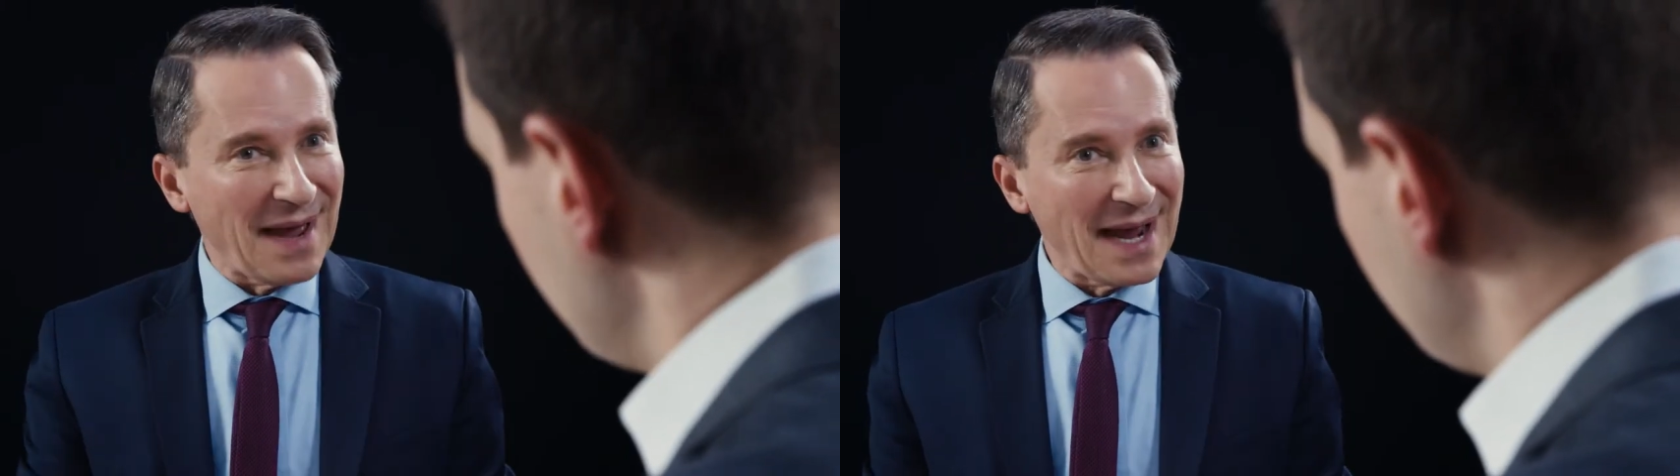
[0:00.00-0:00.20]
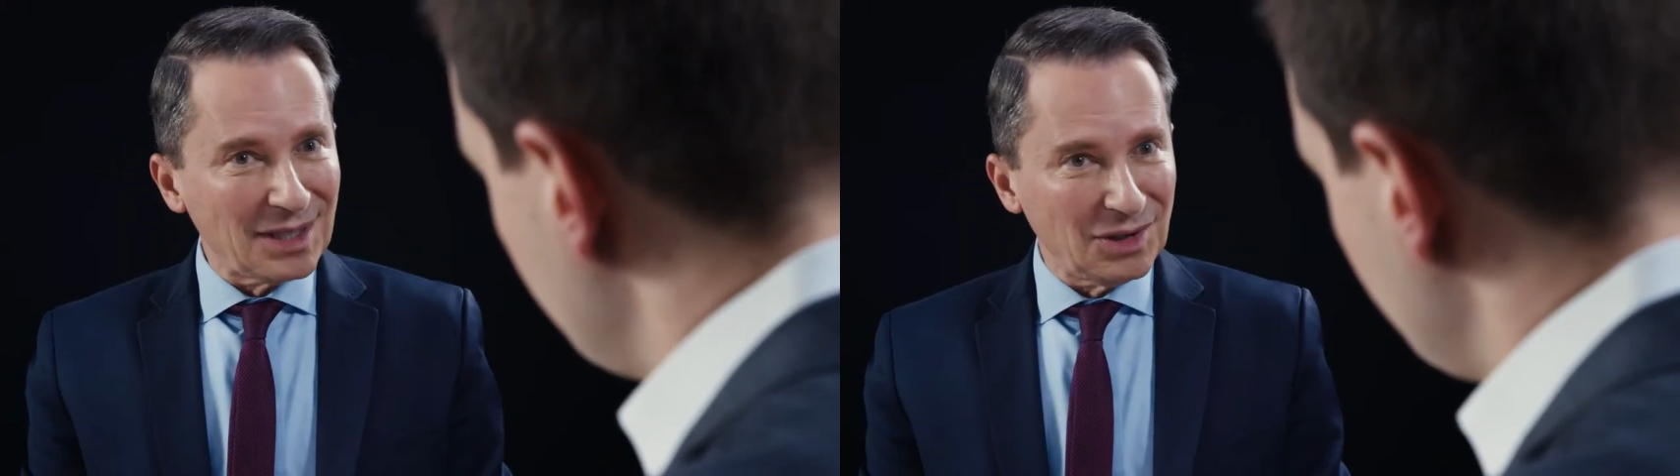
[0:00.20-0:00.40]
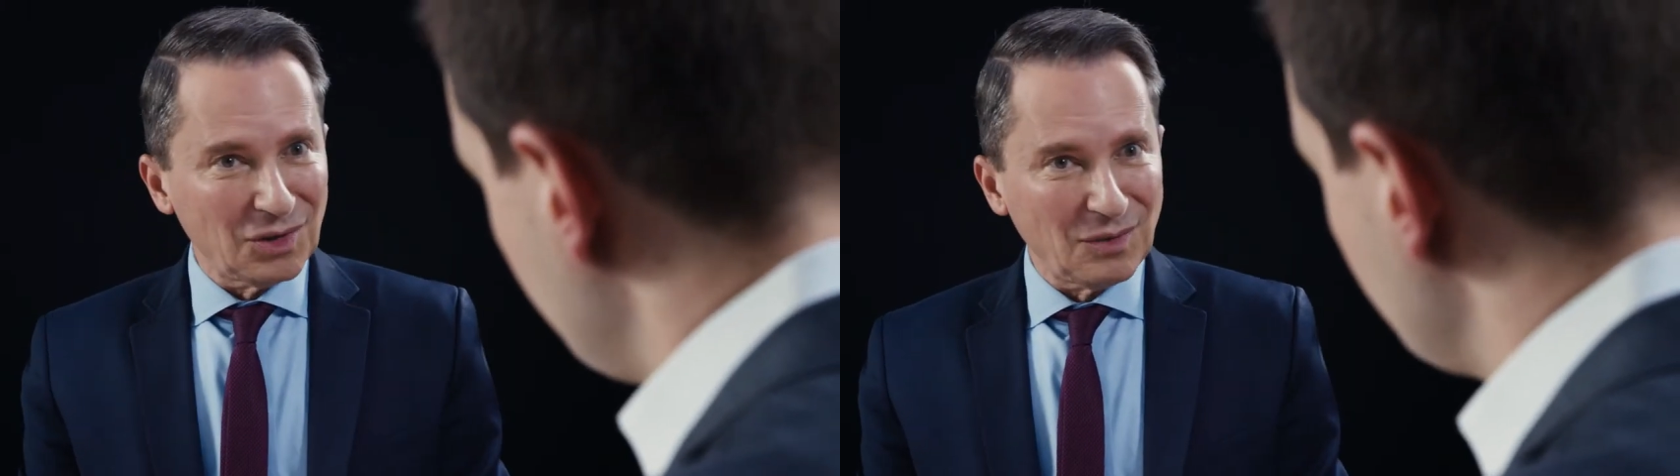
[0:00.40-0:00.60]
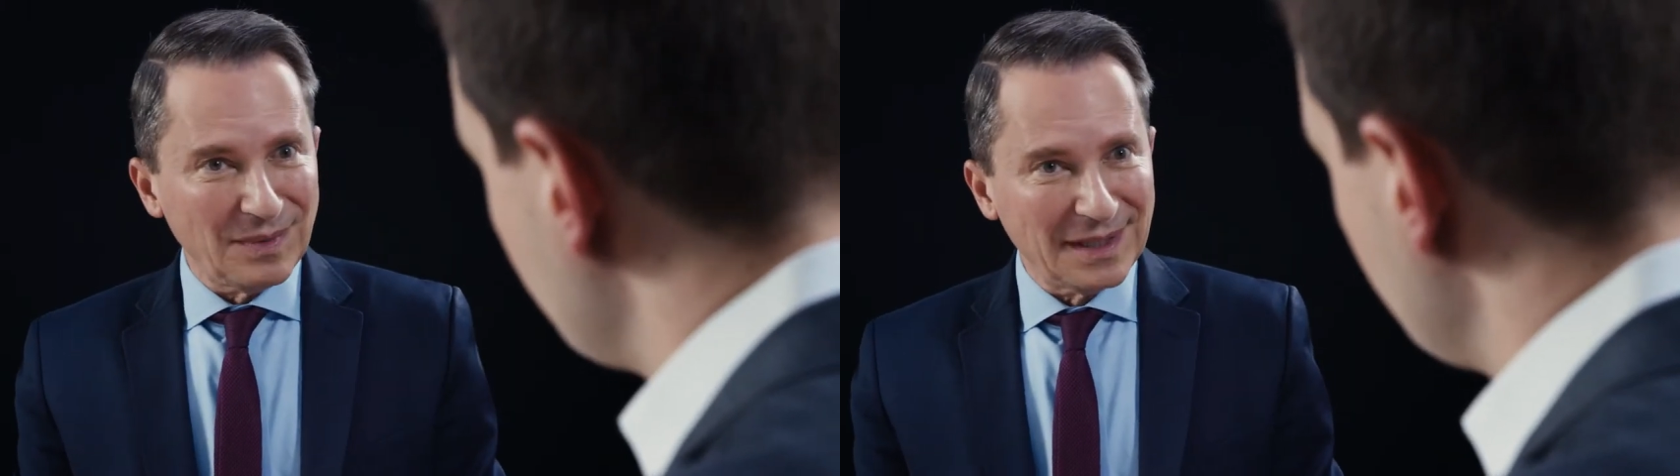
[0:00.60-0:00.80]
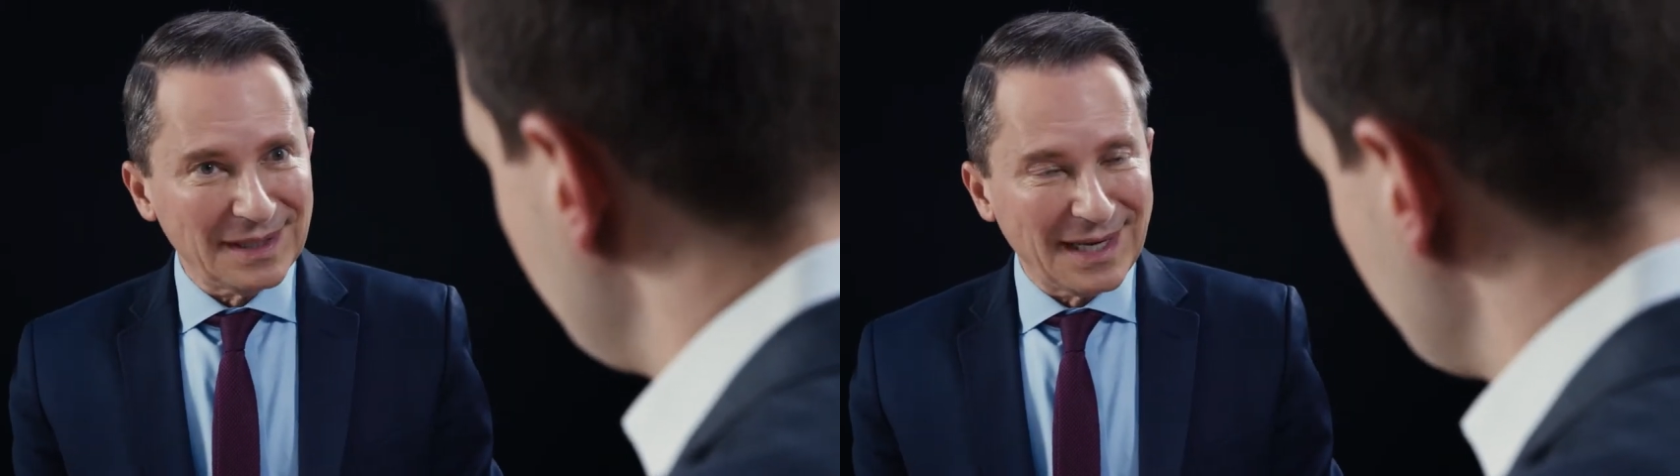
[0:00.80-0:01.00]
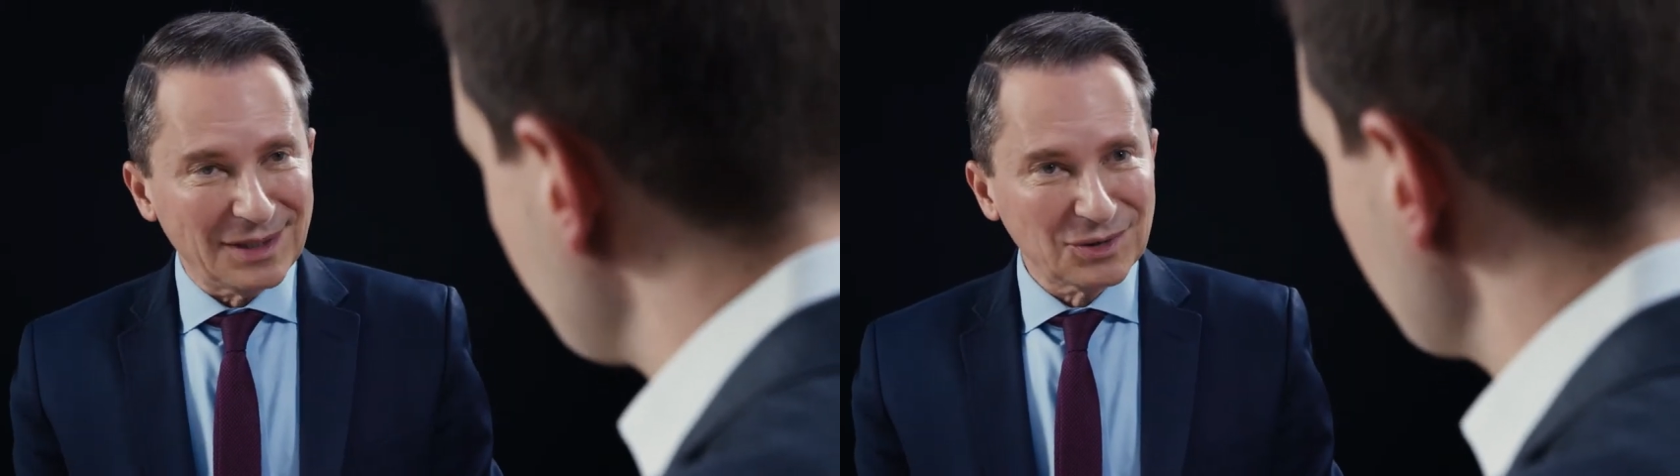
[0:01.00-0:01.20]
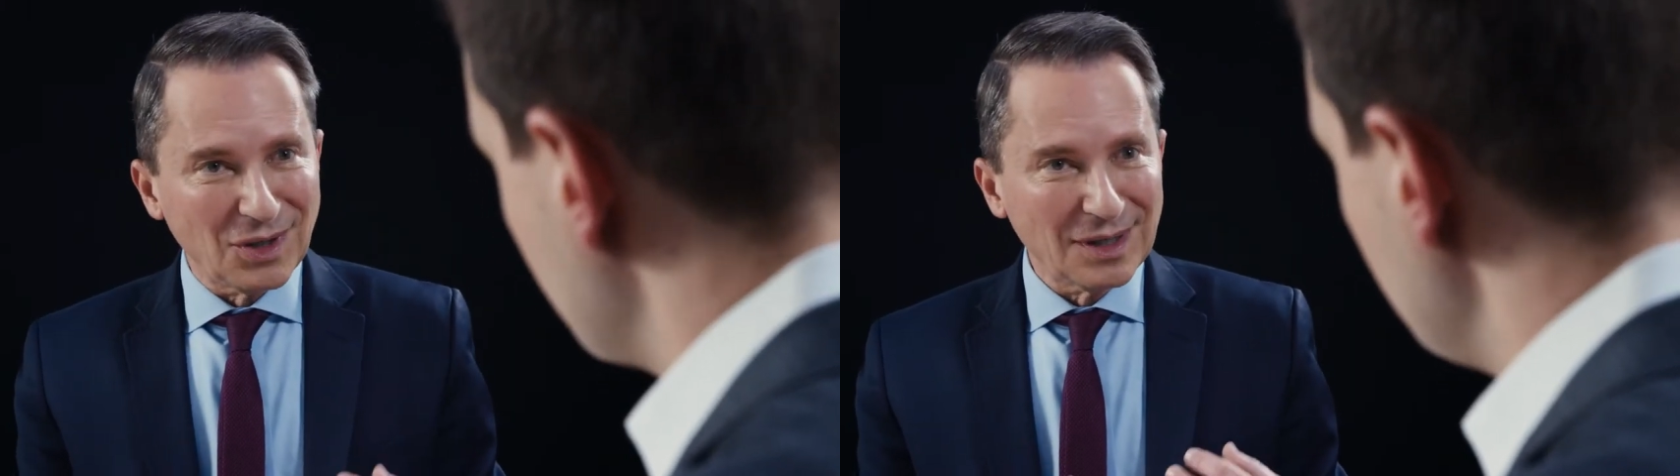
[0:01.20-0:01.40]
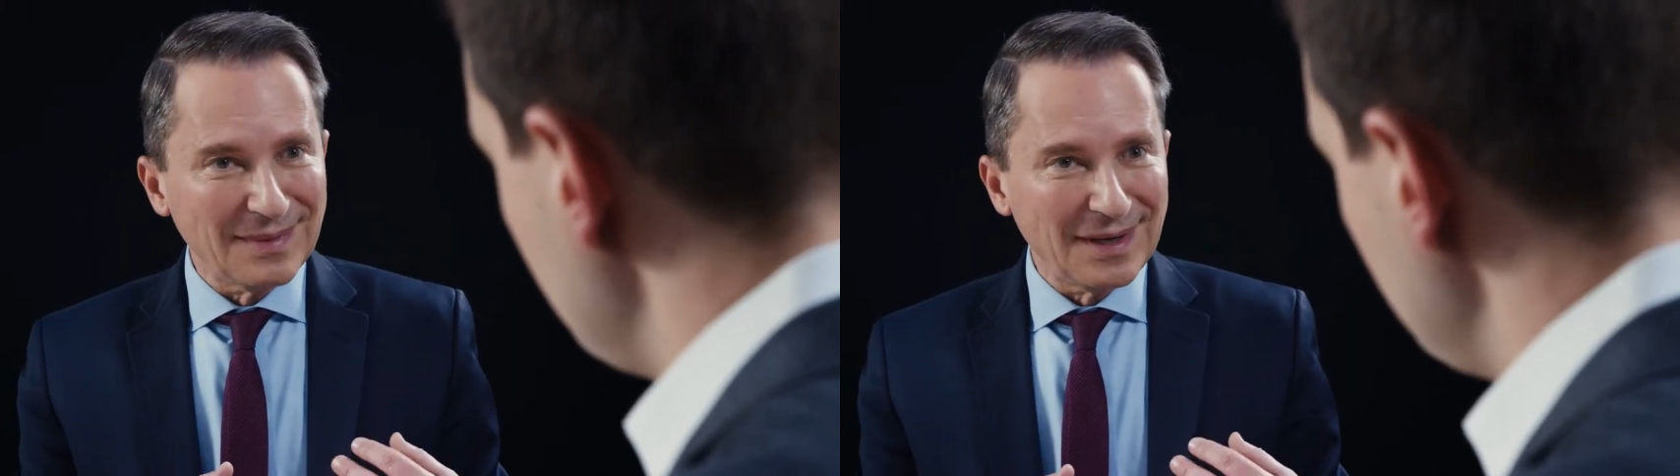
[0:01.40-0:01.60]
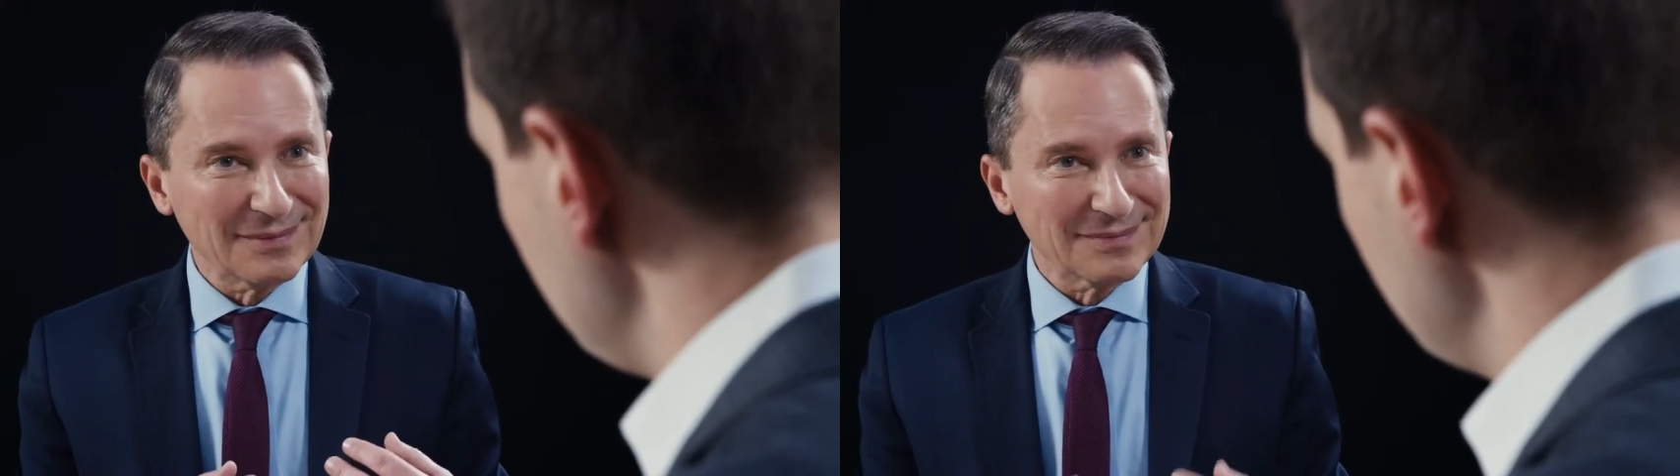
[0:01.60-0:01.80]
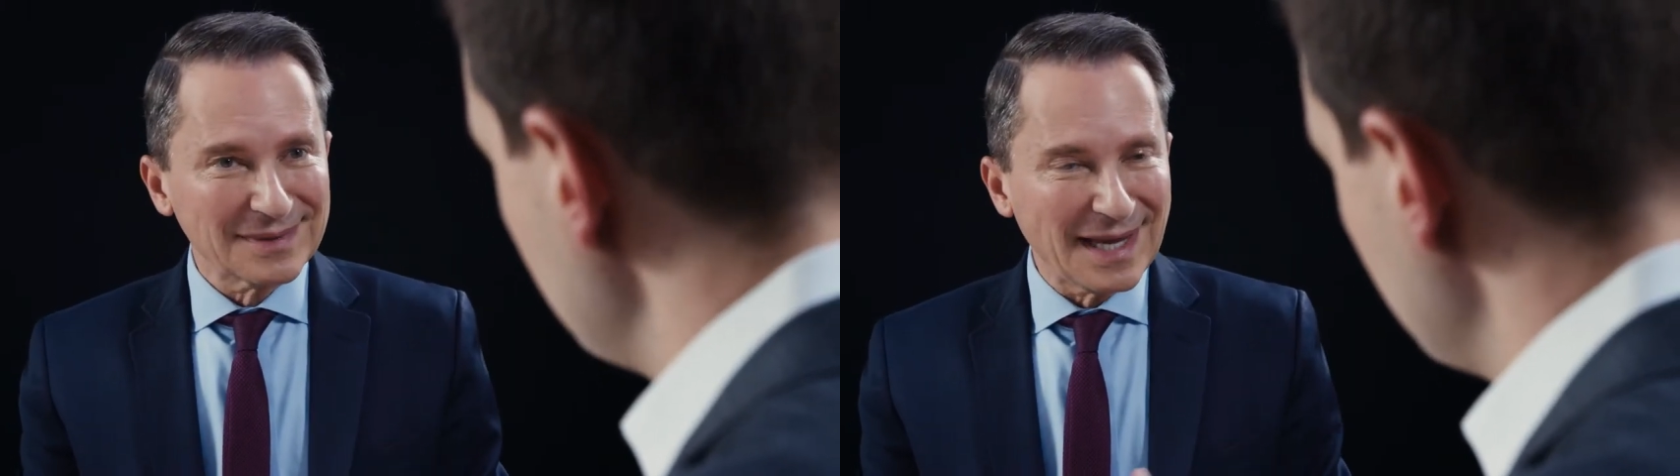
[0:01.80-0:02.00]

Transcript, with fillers: back a little bit and talk about